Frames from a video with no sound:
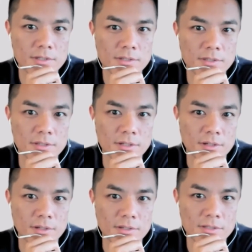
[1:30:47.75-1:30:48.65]
Since
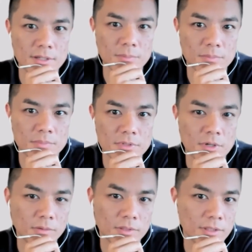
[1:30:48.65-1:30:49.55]
uh, they say
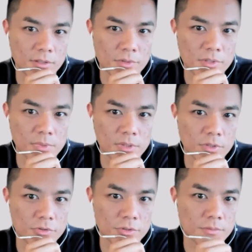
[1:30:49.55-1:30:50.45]
salt can increase
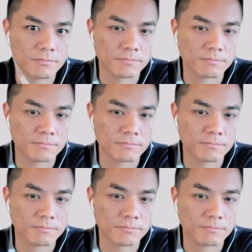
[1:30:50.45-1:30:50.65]
blood pressure?